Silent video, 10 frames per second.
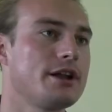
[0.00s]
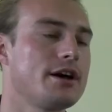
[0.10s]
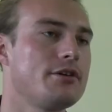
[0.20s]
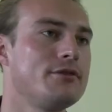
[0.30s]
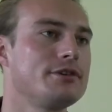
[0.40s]

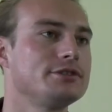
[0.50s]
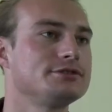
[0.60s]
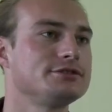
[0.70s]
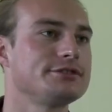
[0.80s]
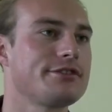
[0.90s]
now,
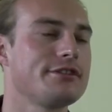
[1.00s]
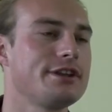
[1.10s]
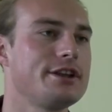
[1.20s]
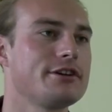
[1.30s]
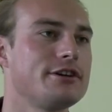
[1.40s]
overdoses are the
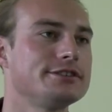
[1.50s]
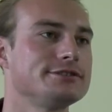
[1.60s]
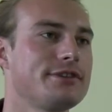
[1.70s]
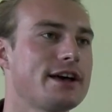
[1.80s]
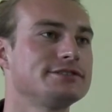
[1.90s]
leading cause
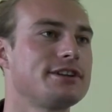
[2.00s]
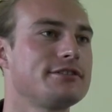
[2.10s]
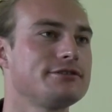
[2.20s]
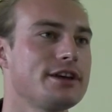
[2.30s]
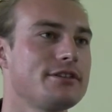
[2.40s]
of
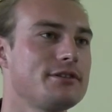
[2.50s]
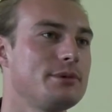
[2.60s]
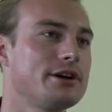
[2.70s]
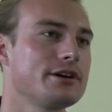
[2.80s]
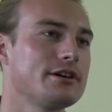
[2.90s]
accidental death in
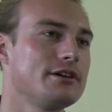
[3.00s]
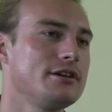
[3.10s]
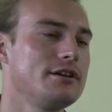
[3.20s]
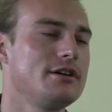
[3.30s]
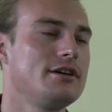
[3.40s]
America,
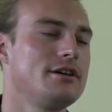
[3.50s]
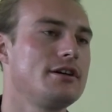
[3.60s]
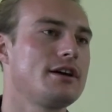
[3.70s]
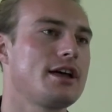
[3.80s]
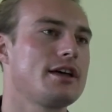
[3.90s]

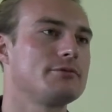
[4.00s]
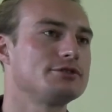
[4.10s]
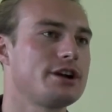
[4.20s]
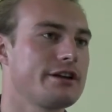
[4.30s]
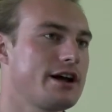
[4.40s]
and we're
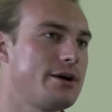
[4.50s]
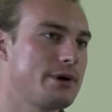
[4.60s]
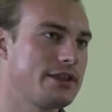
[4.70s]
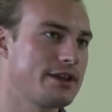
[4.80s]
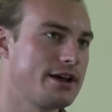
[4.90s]
trying to
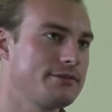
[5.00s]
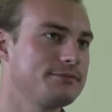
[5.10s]
combat that.